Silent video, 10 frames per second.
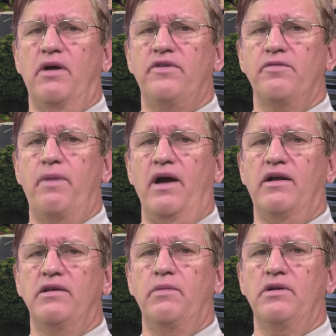about this
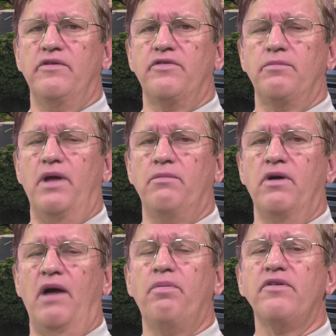back in the middle of
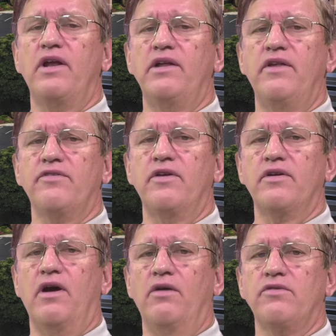September. I presented this to
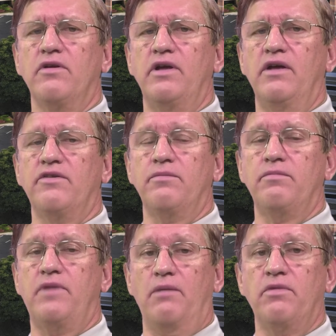the council in
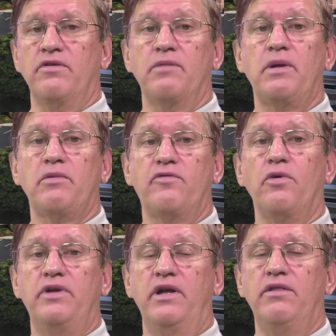September
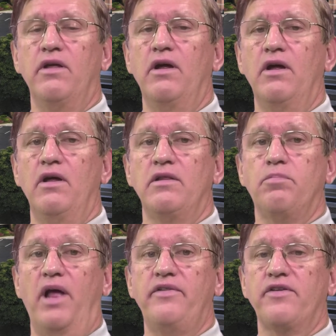14th, the
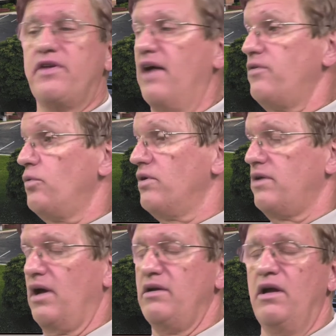plan that staff had
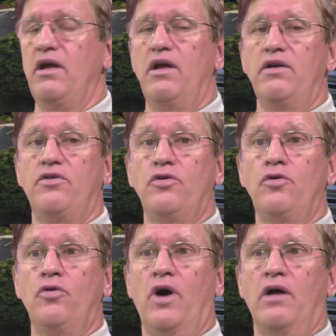worked on to
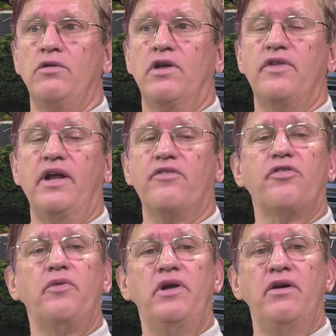look at the
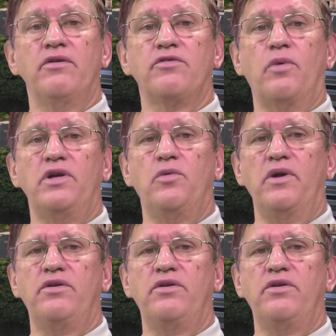next 3 years, 2022